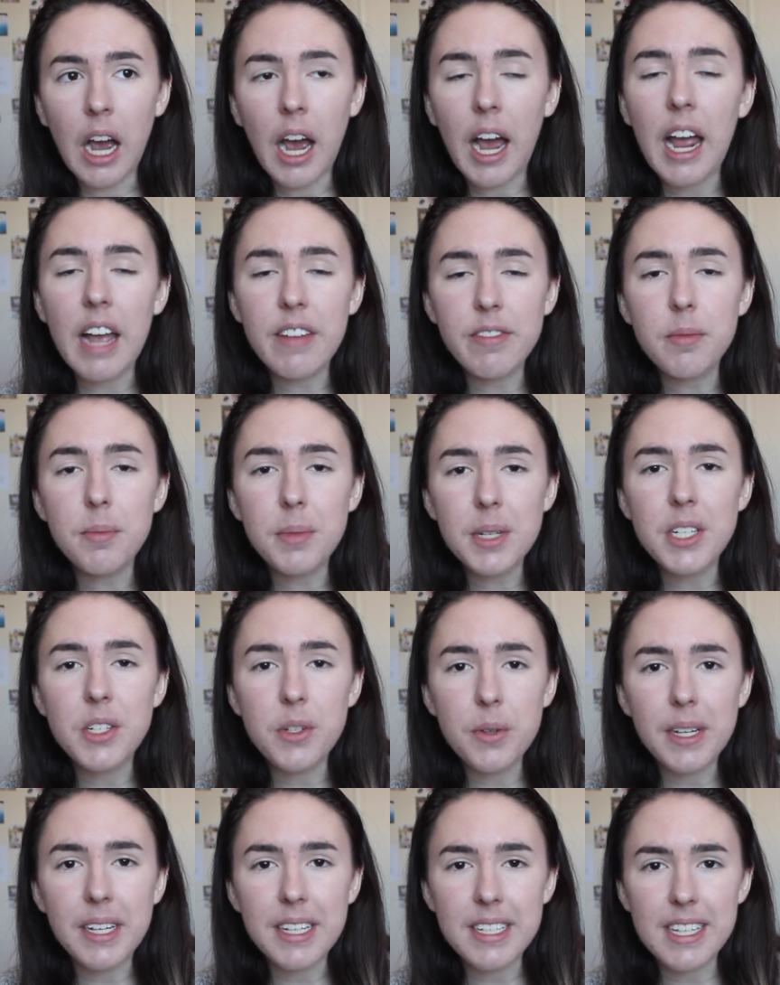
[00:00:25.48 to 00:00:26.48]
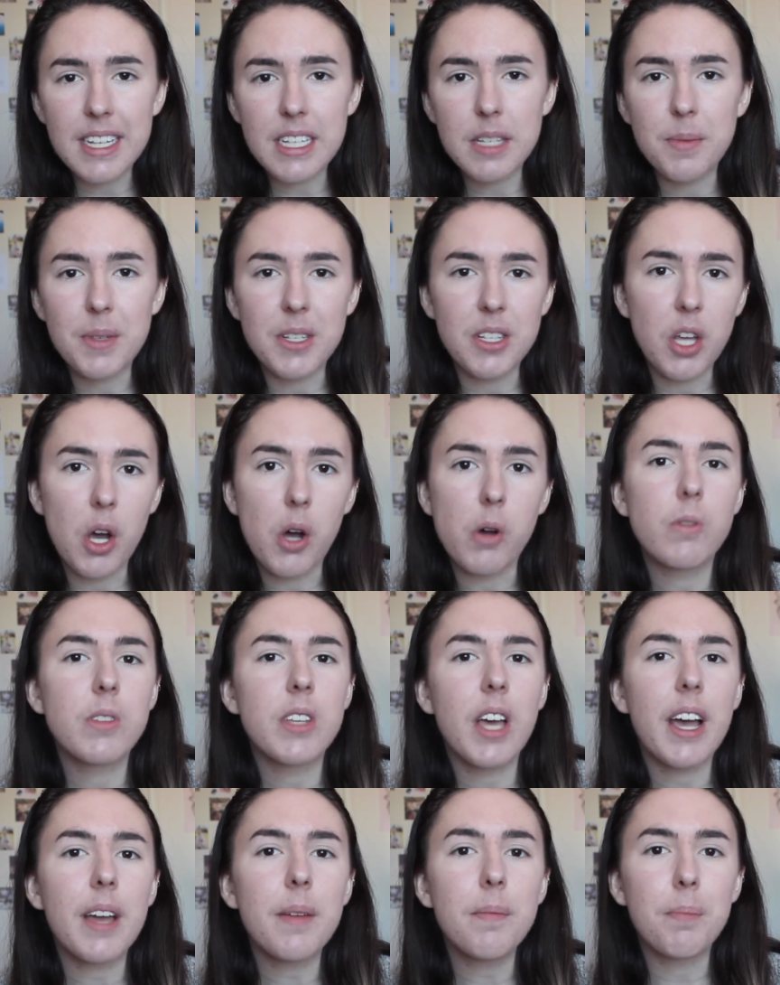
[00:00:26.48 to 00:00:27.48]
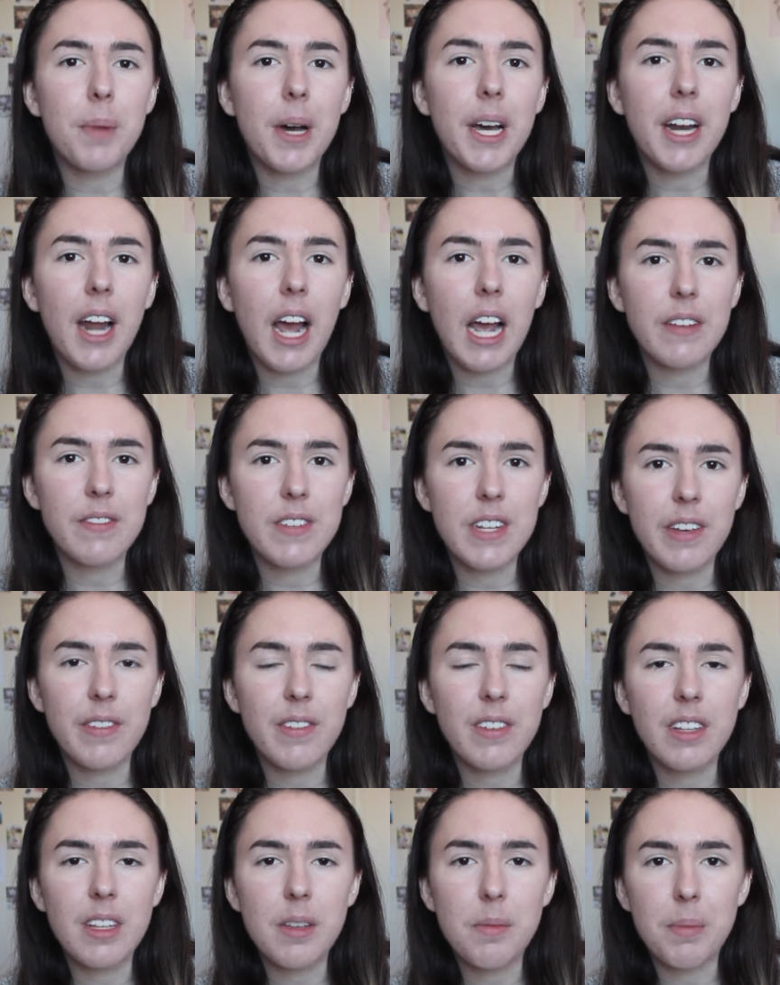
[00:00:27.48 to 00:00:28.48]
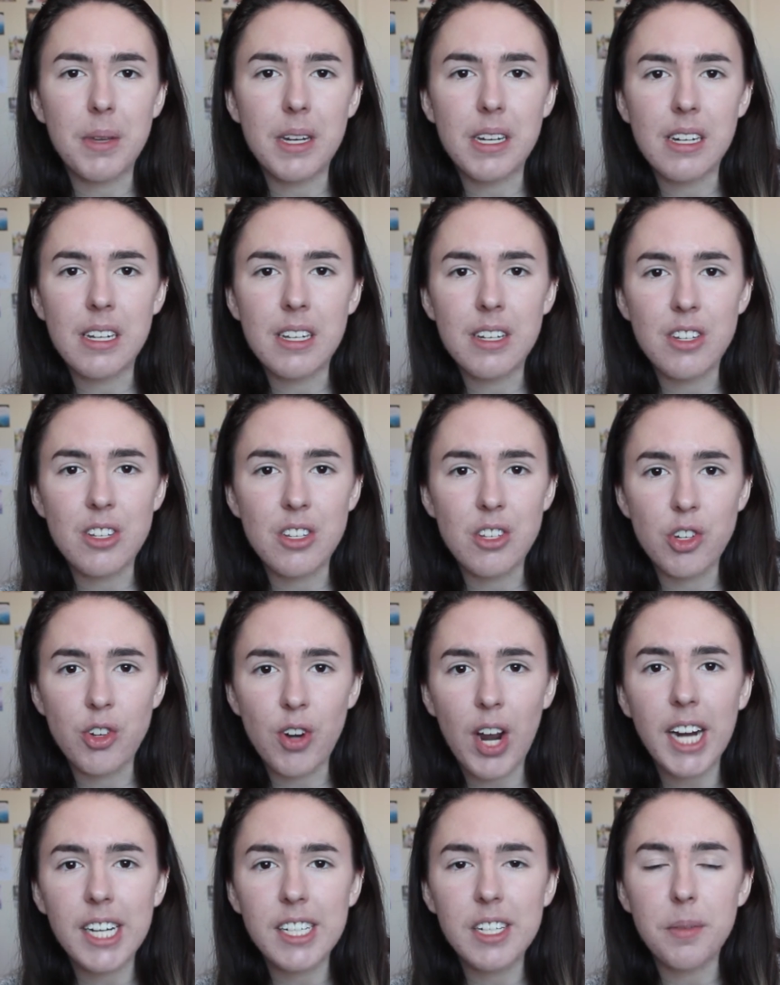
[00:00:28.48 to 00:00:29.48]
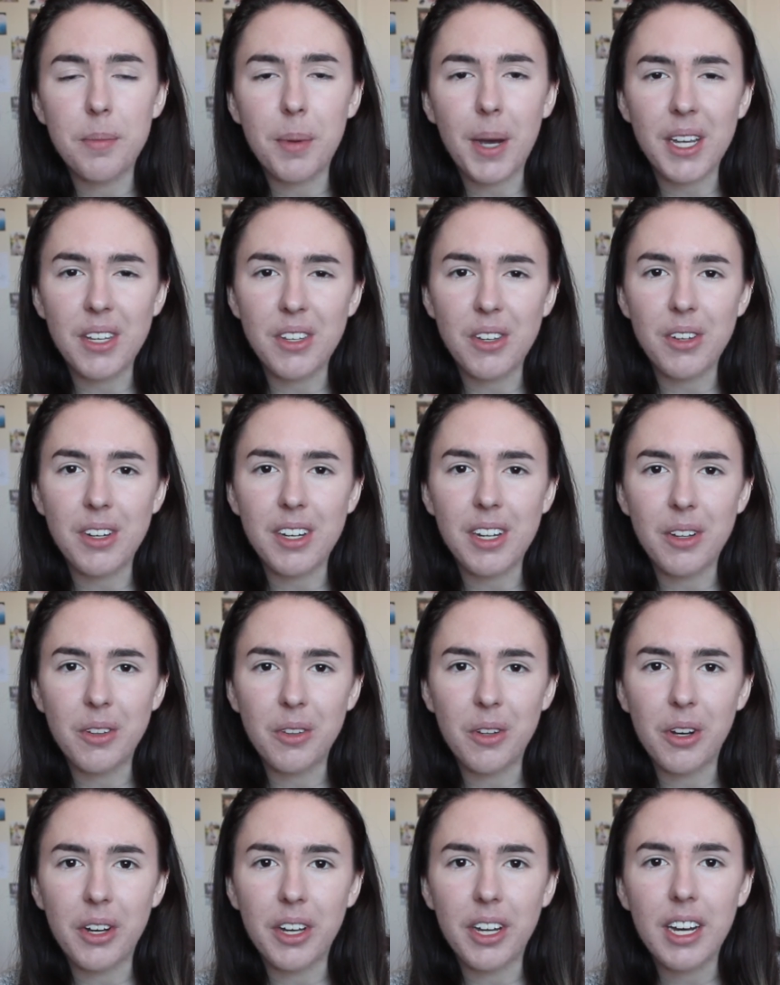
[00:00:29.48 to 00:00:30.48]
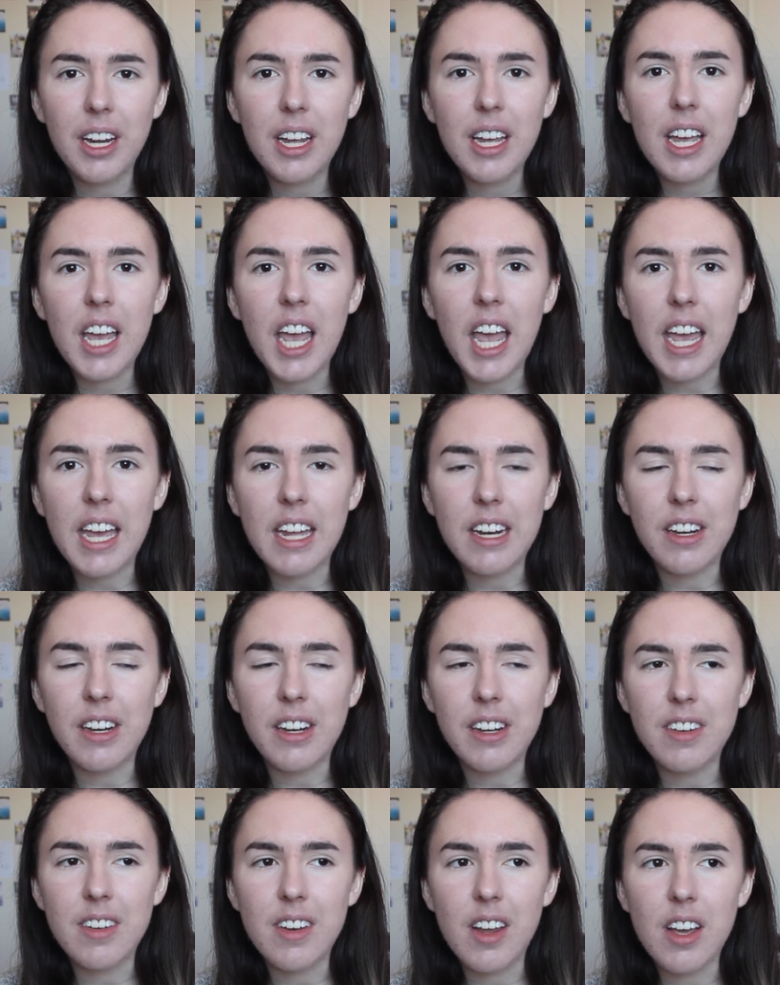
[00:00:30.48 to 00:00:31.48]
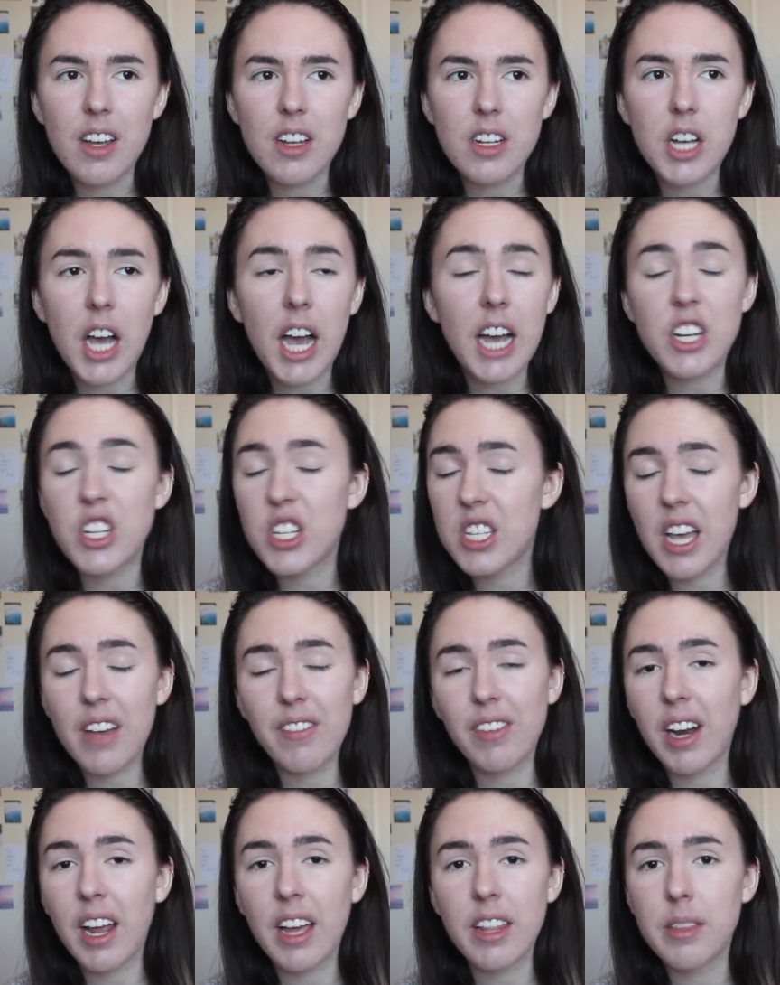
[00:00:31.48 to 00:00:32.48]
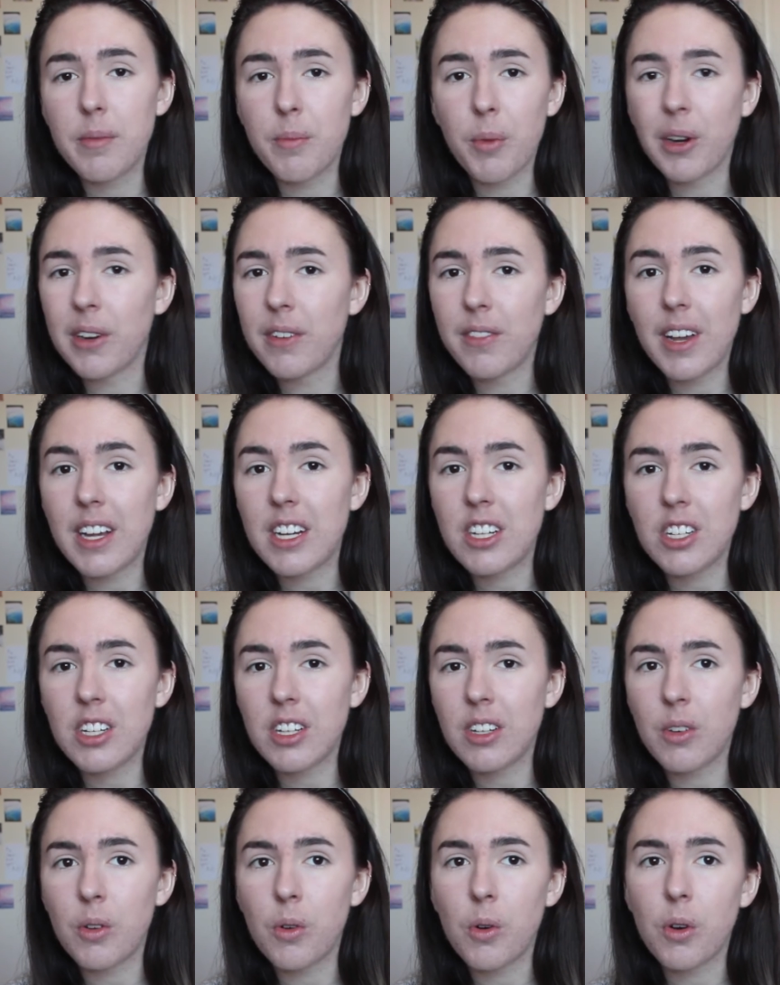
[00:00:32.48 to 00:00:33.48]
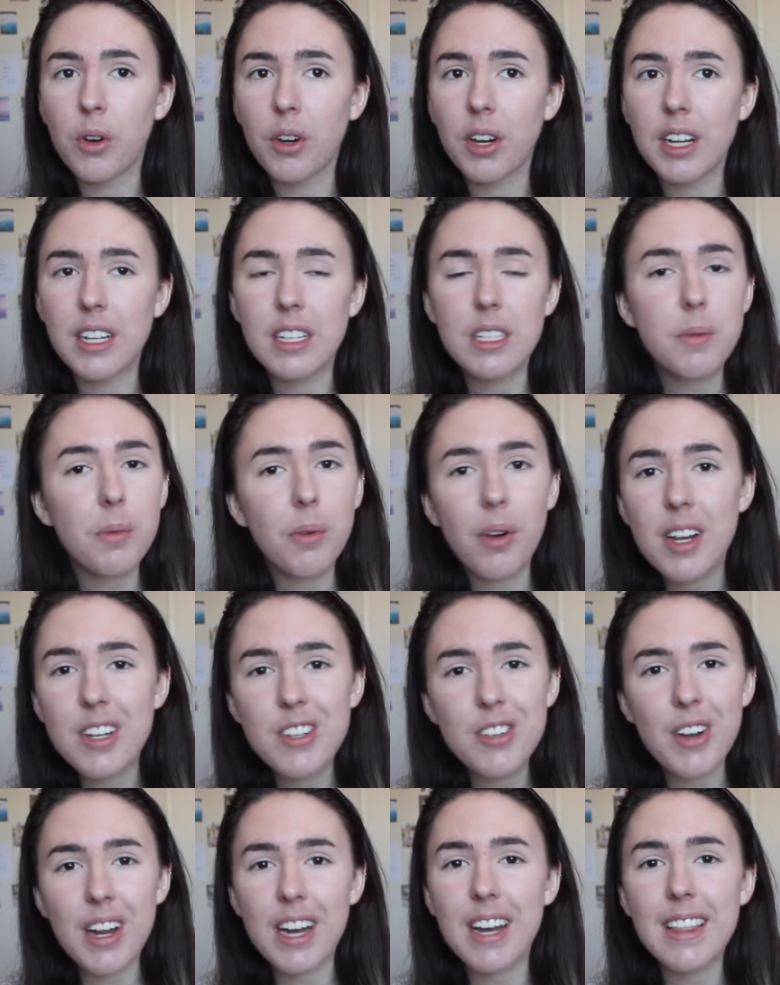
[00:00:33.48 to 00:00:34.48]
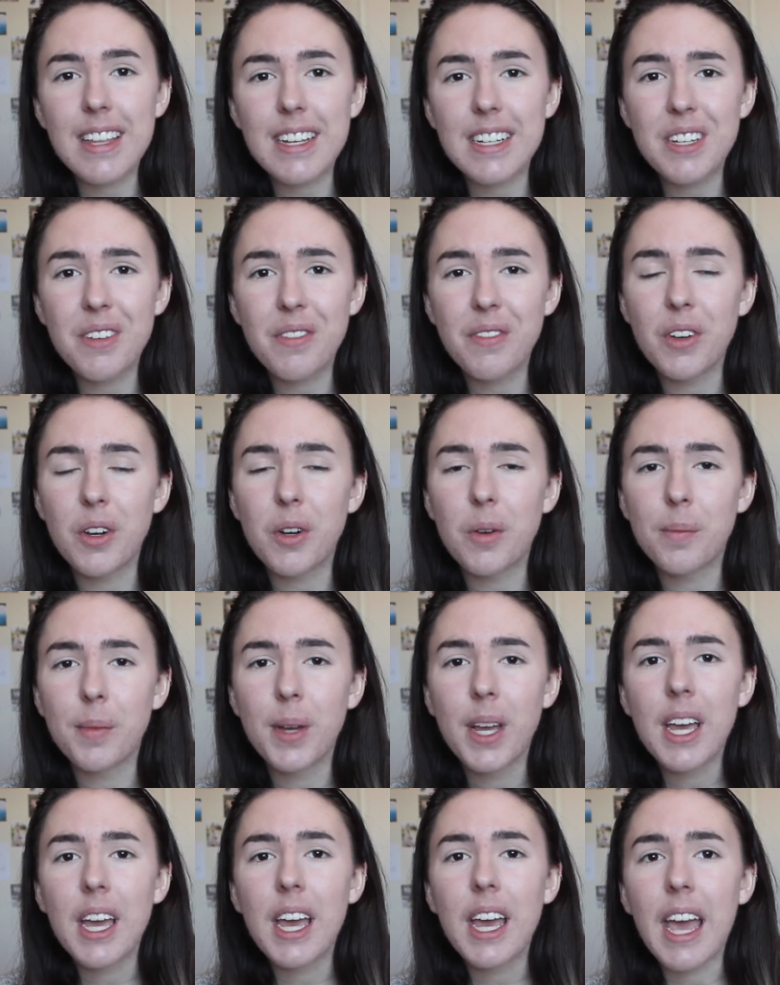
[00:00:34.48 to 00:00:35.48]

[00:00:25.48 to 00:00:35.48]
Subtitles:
I haven't been doing assessments the whole time, but I've definitely been distracted by uni a lot and I just haven't had the motivation or inspiration or anything to film,